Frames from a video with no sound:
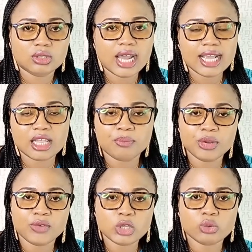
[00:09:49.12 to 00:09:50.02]
like the
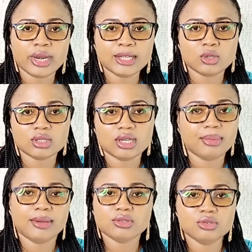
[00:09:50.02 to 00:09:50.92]
previous one I talked
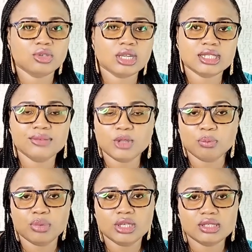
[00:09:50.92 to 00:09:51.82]
about, you just leave the
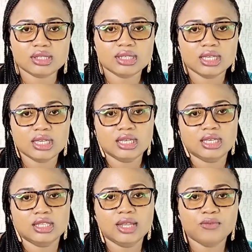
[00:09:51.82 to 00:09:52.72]
pigs,
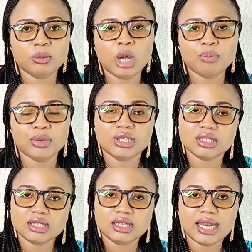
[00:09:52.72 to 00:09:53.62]
the female
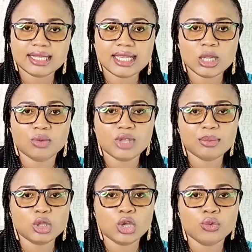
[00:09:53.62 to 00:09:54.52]
pigs, like 10 of
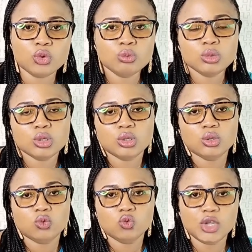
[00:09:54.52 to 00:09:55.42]
them in a room
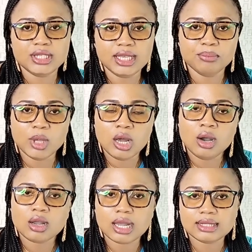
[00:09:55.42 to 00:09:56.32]
with the
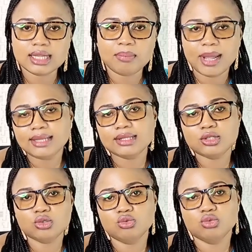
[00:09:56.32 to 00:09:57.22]
male counterpart
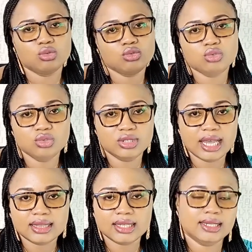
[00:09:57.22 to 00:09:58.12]
to do
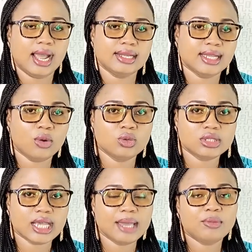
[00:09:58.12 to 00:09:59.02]
their thing at their own
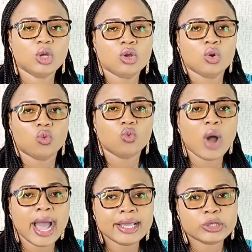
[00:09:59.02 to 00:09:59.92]
time.
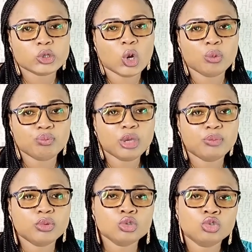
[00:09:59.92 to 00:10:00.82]
Why some
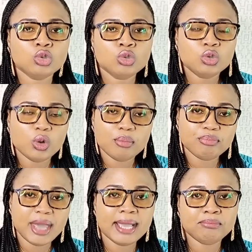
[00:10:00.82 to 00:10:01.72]
people do
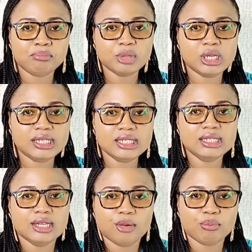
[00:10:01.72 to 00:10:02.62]
pen
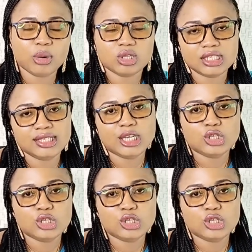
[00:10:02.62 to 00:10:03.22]
breeding but in